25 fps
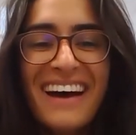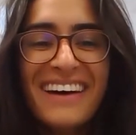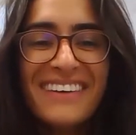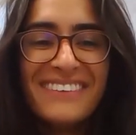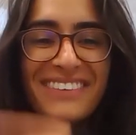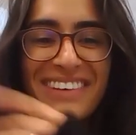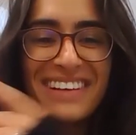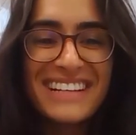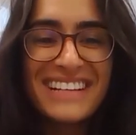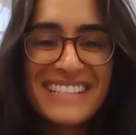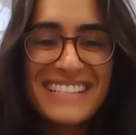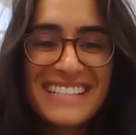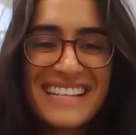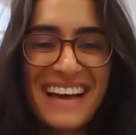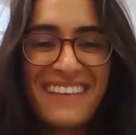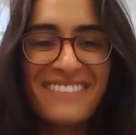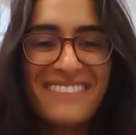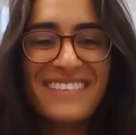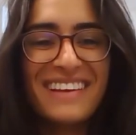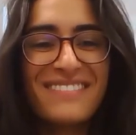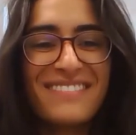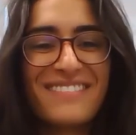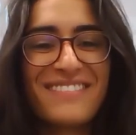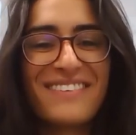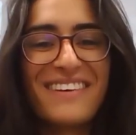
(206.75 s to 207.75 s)
What does that
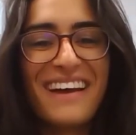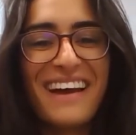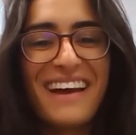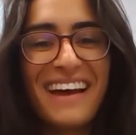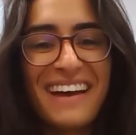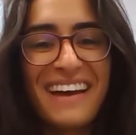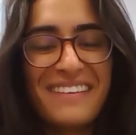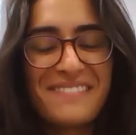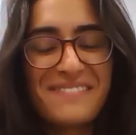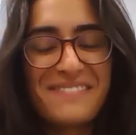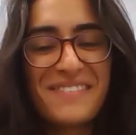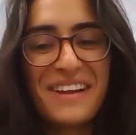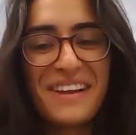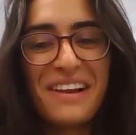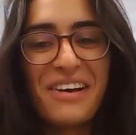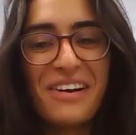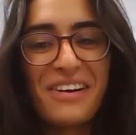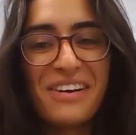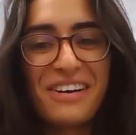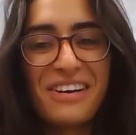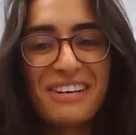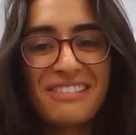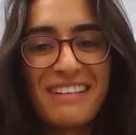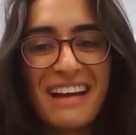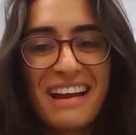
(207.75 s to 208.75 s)
mean for
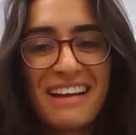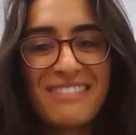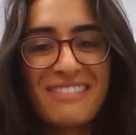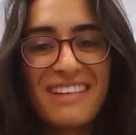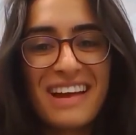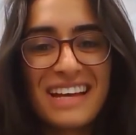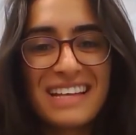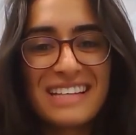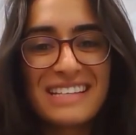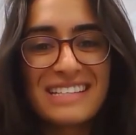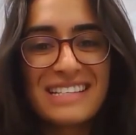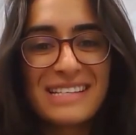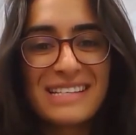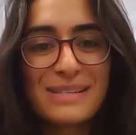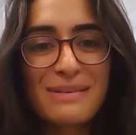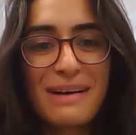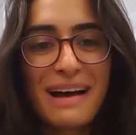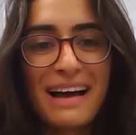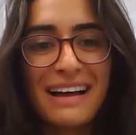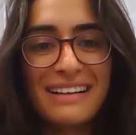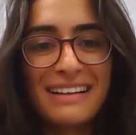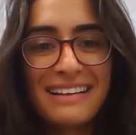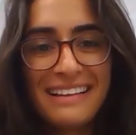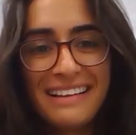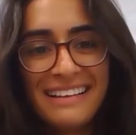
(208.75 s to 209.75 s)
longer end rates as
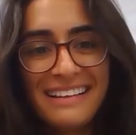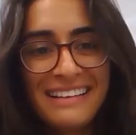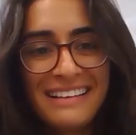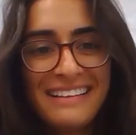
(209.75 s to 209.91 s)
well?